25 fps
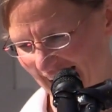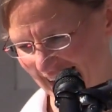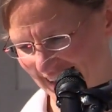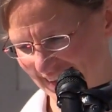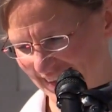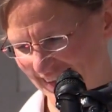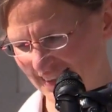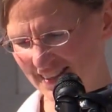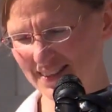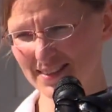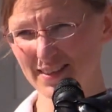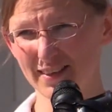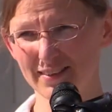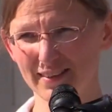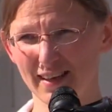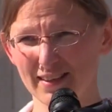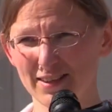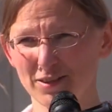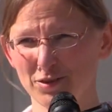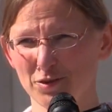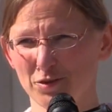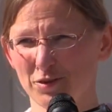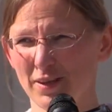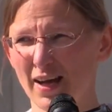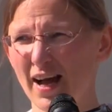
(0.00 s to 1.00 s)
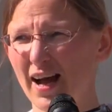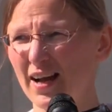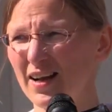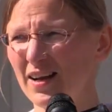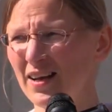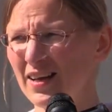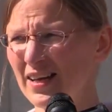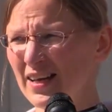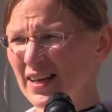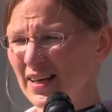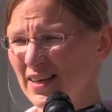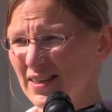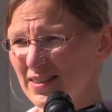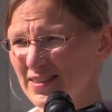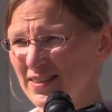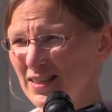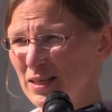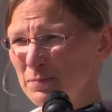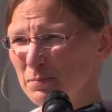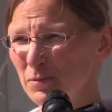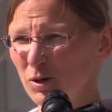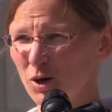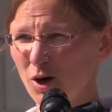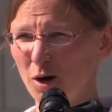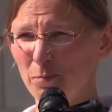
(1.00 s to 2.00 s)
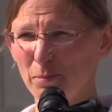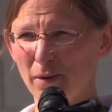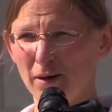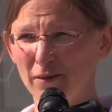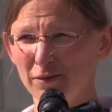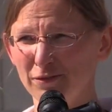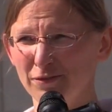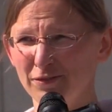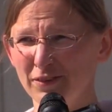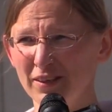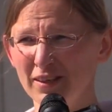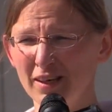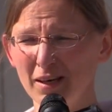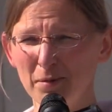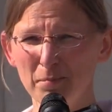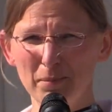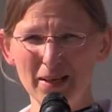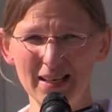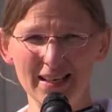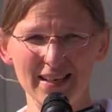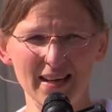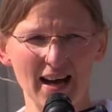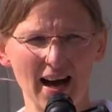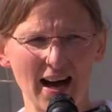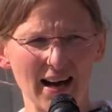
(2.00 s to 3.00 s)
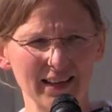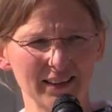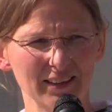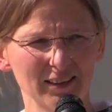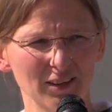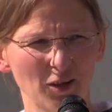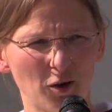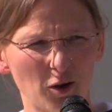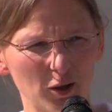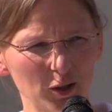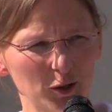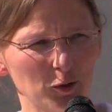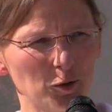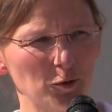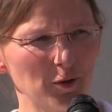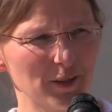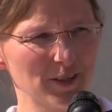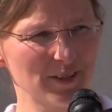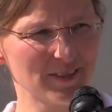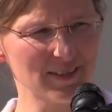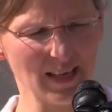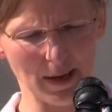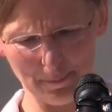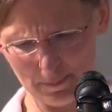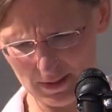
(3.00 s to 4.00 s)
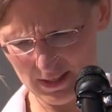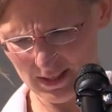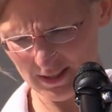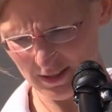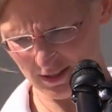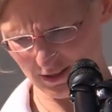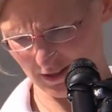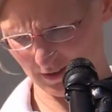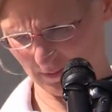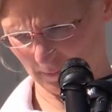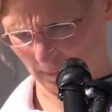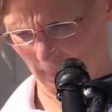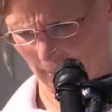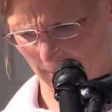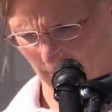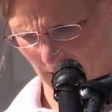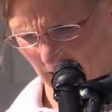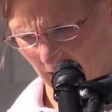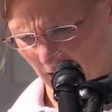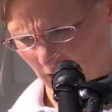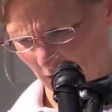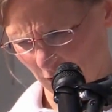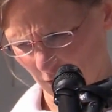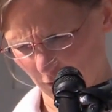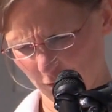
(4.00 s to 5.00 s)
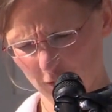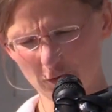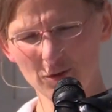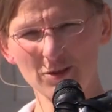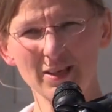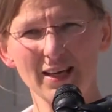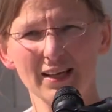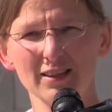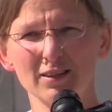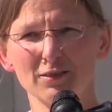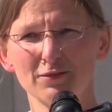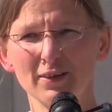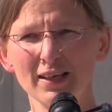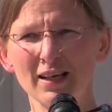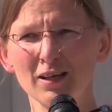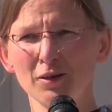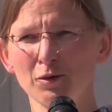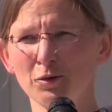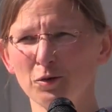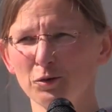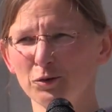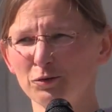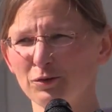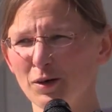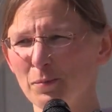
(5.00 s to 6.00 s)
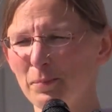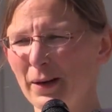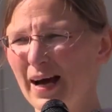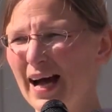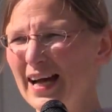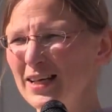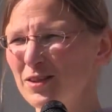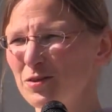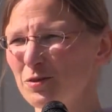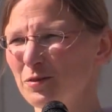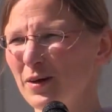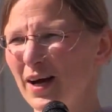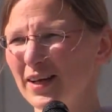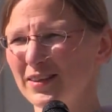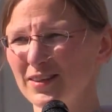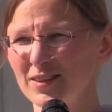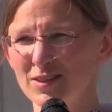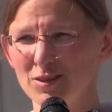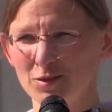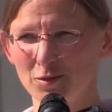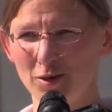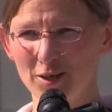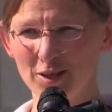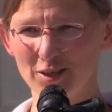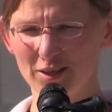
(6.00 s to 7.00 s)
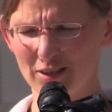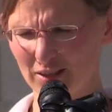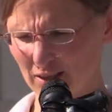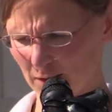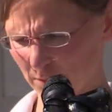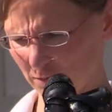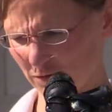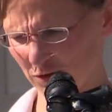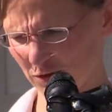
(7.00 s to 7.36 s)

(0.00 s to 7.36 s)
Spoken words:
7.4 billion has been collected worldwide for the development and distribution of such a vaccine.